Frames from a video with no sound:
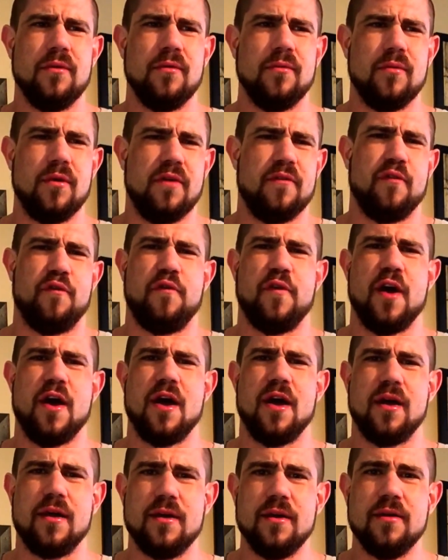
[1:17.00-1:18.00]
whatever,
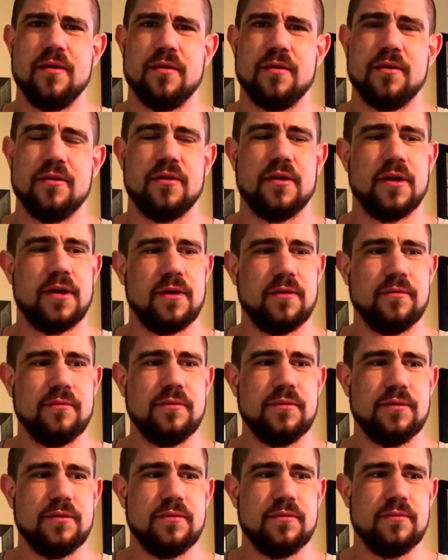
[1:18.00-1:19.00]
fag. And you're like,
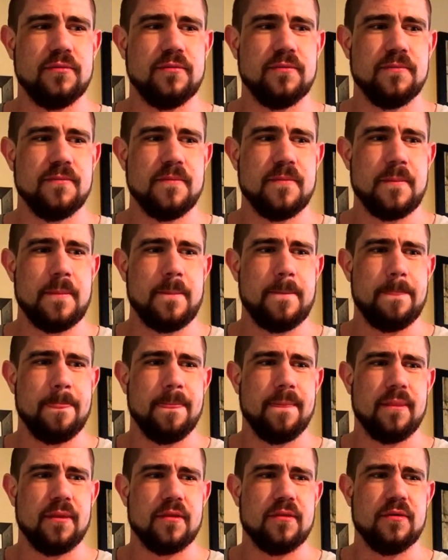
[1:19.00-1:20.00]
oh,
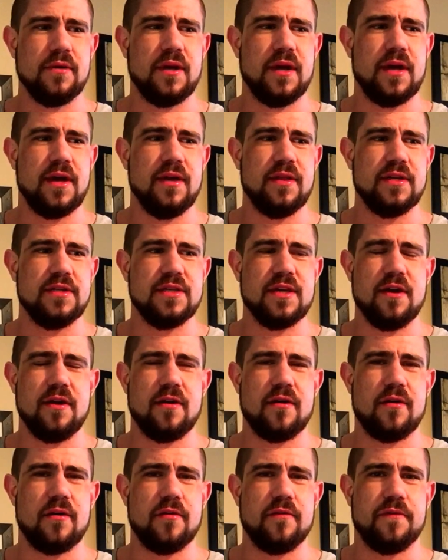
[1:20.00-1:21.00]
okay, that's kind
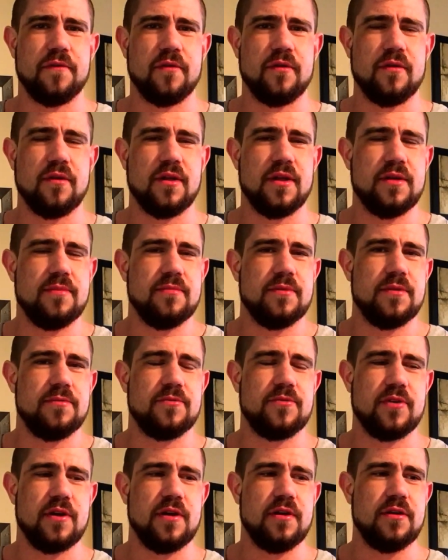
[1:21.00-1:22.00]
of hurtful. I'm,
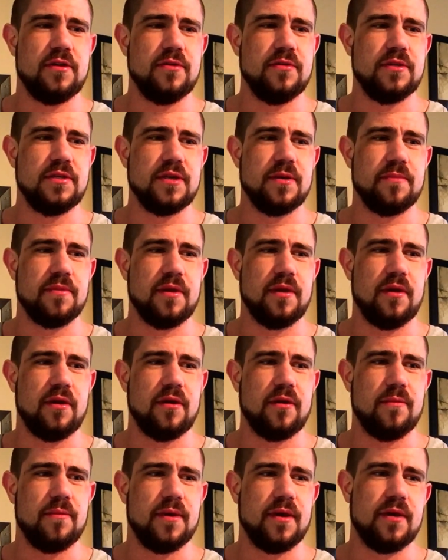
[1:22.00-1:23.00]
I'm trying to do something
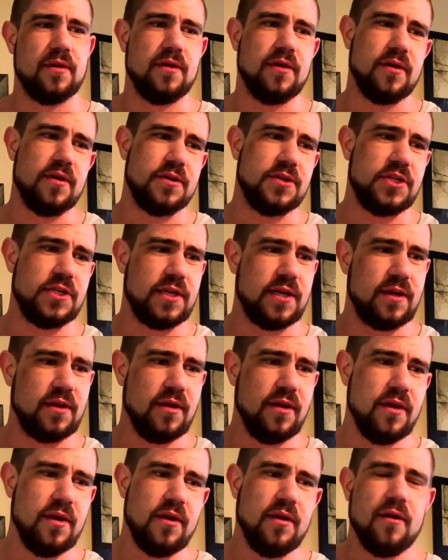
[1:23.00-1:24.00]
here, but, ah, oh, shit.
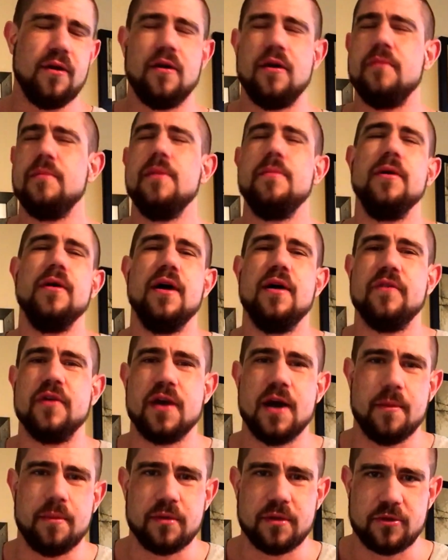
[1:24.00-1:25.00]
All right, maybe I'll have a
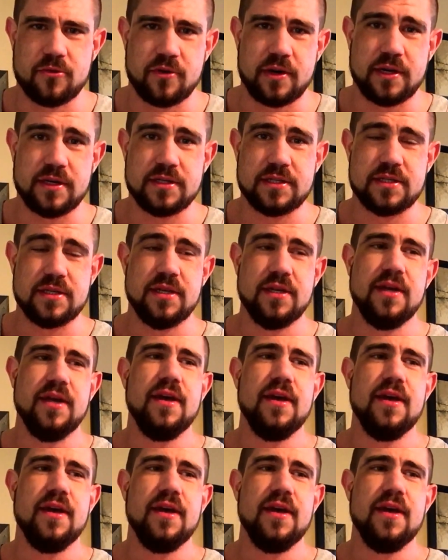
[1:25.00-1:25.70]
couple of drinks.